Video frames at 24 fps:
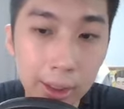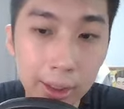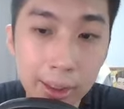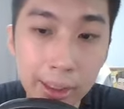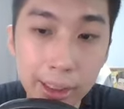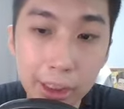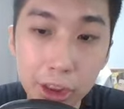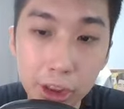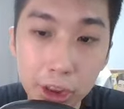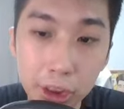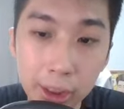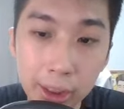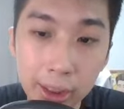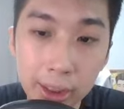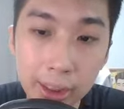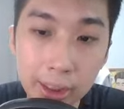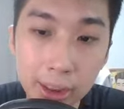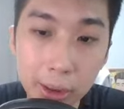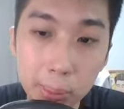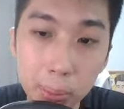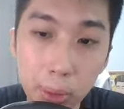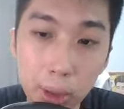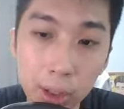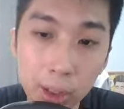Kitchen is
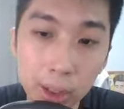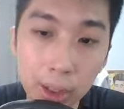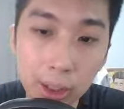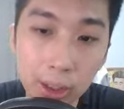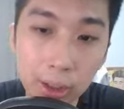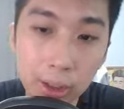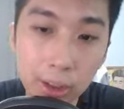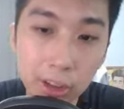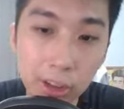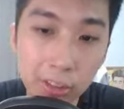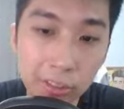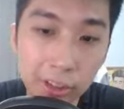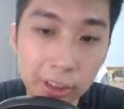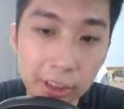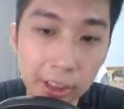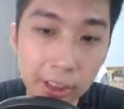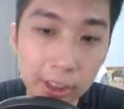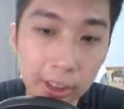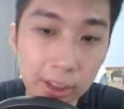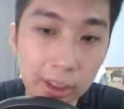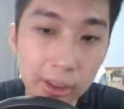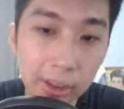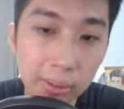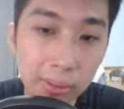smaller over
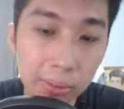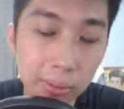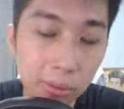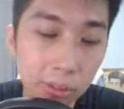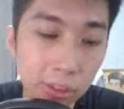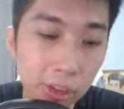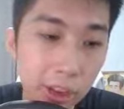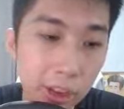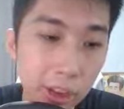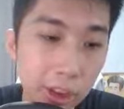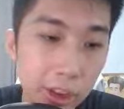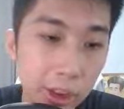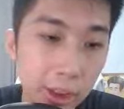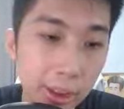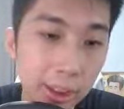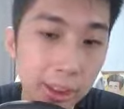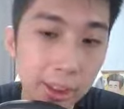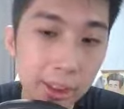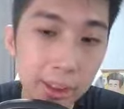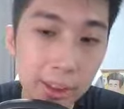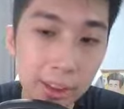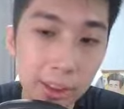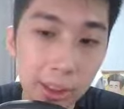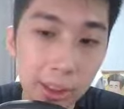here.
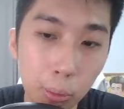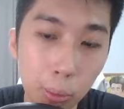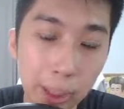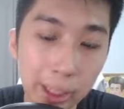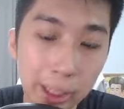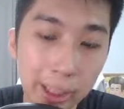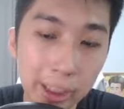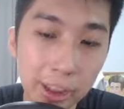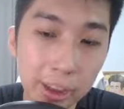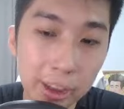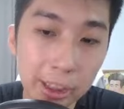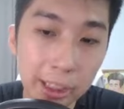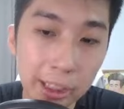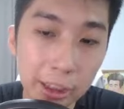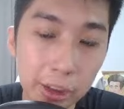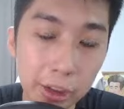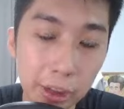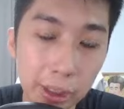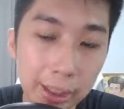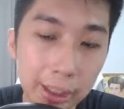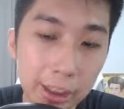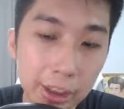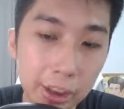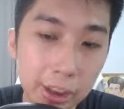Kitchen, wet kitchen and
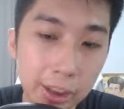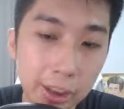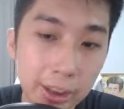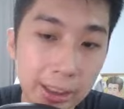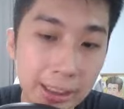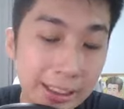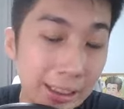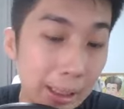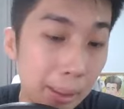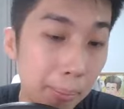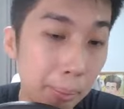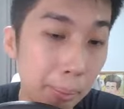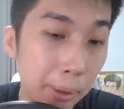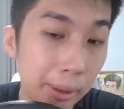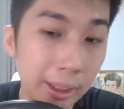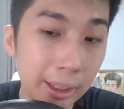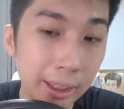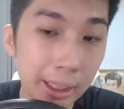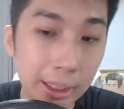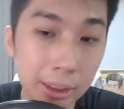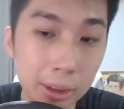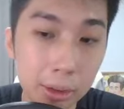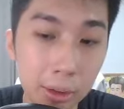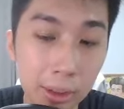dry kitchen is separated,
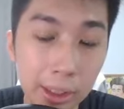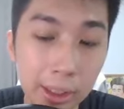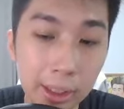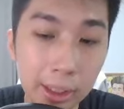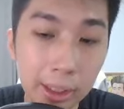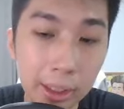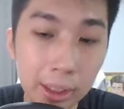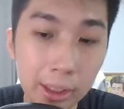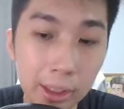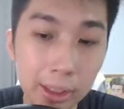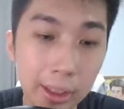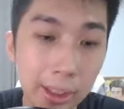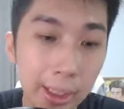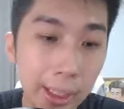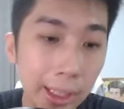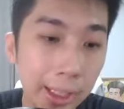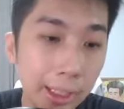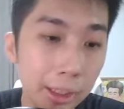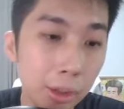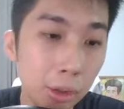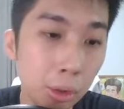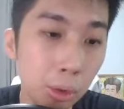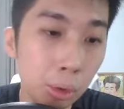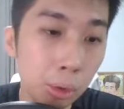that's why.
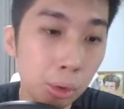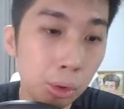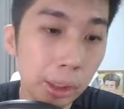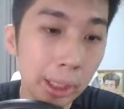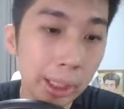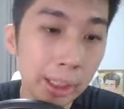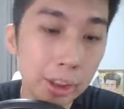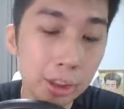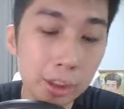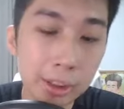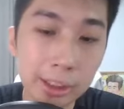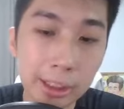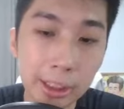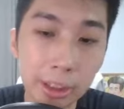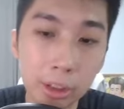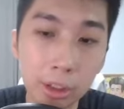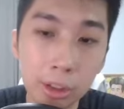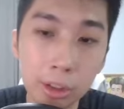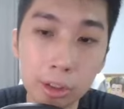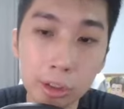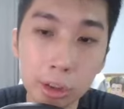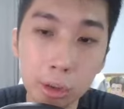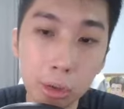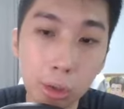And no entrance at
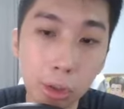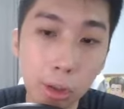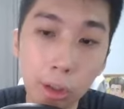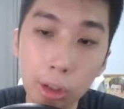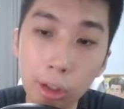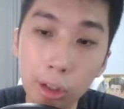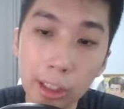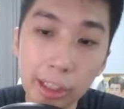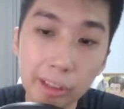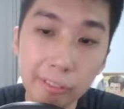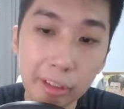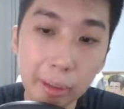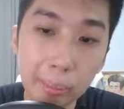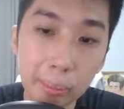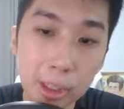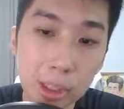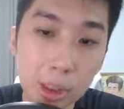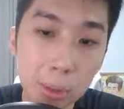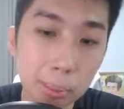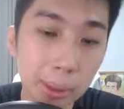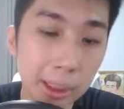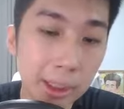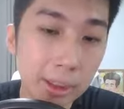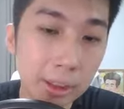all, so all livable
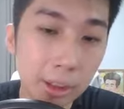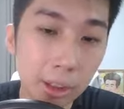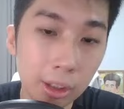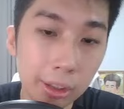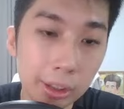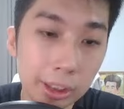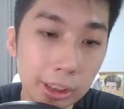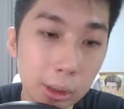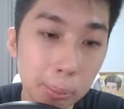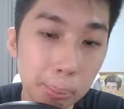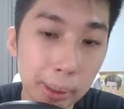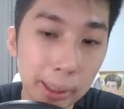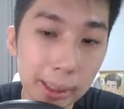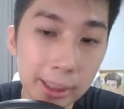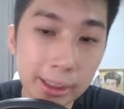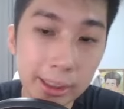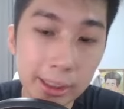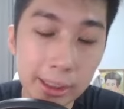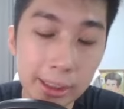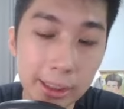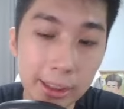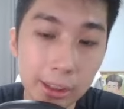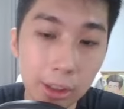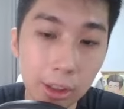space. All this space
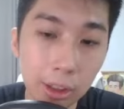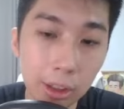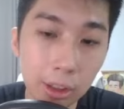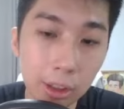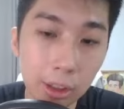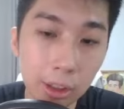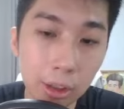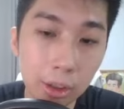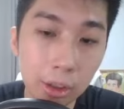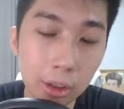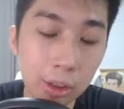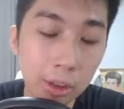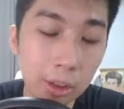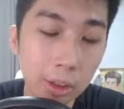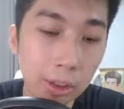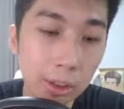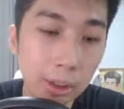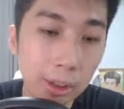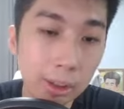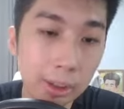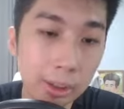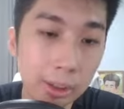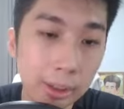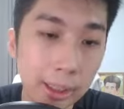is all
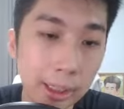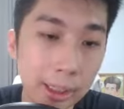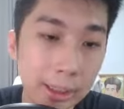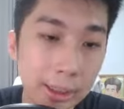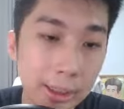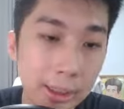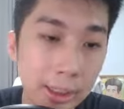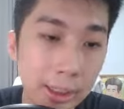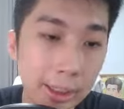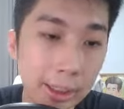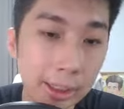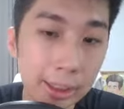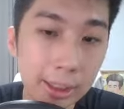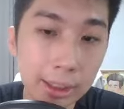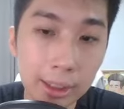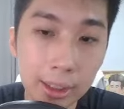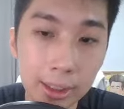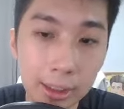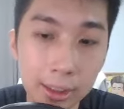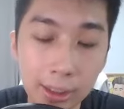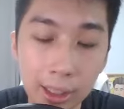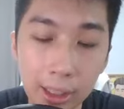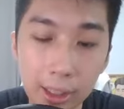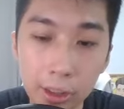nicely
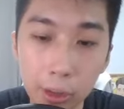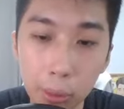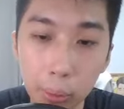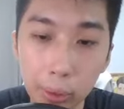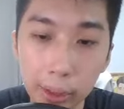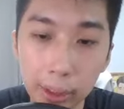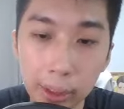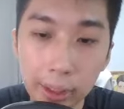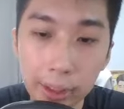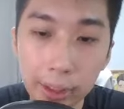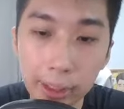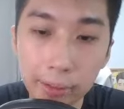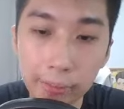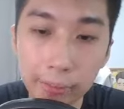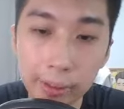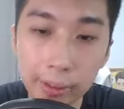tucked away.